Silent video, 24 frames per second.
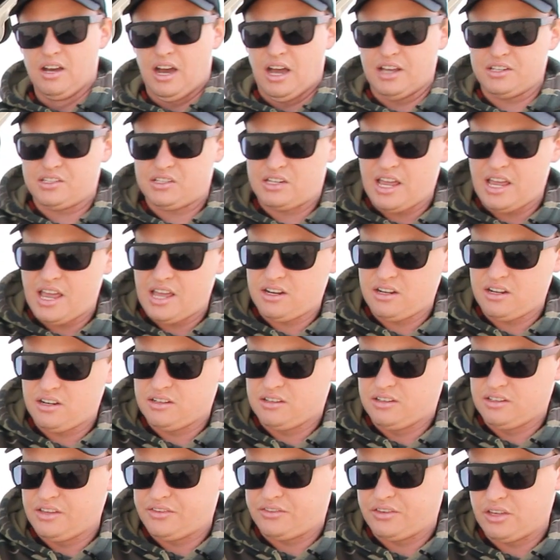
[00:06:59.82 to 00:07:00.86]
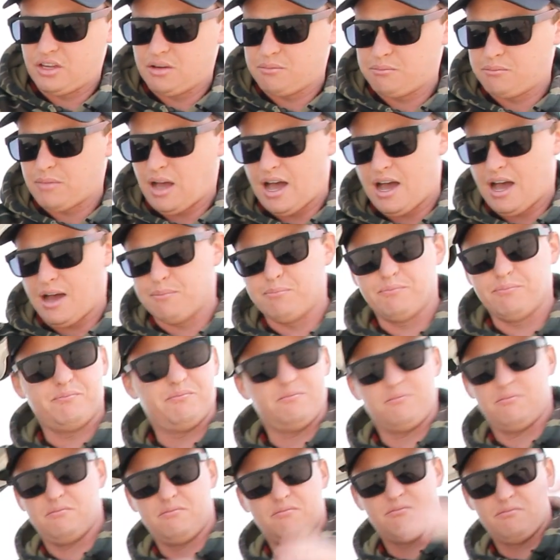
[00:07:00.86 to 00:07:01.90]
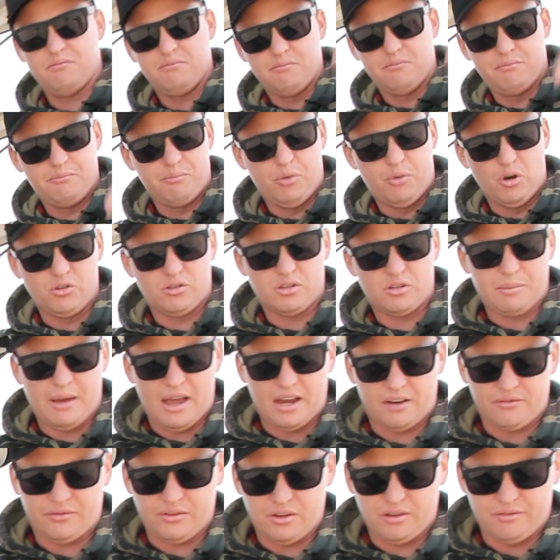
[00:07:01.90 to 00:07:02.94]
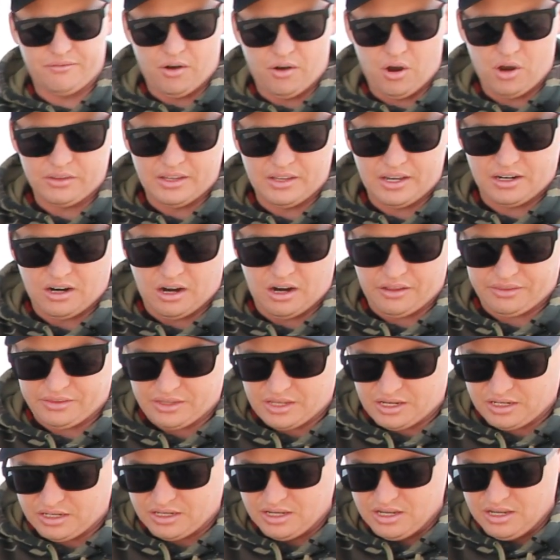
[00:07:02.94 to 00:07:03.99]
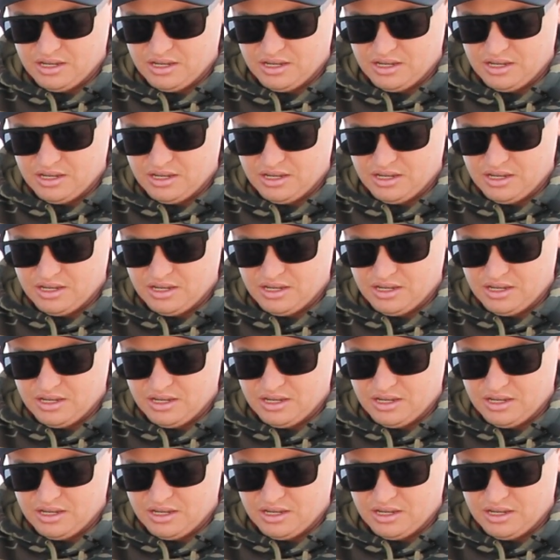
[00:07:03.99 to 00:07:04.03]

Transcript: standard lithium booster pack for your phone, that kind of thing.